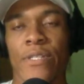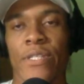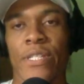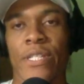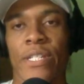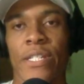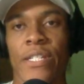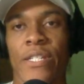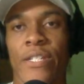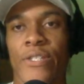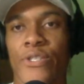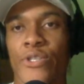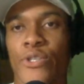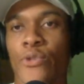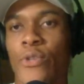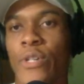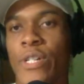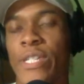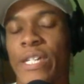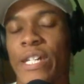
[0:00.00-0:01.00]
the
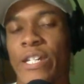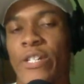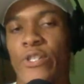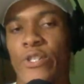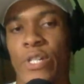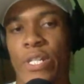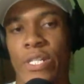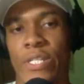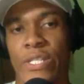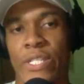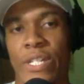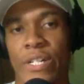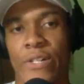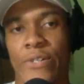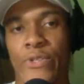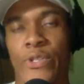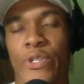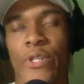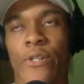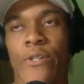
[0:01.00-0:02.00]
story that you're trying to
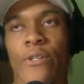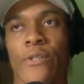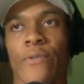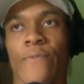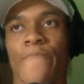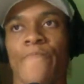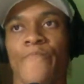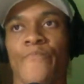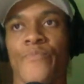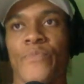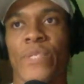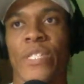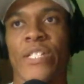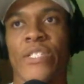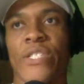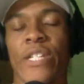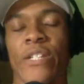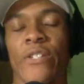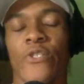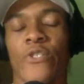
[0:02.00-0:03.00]
tell. So let's say you're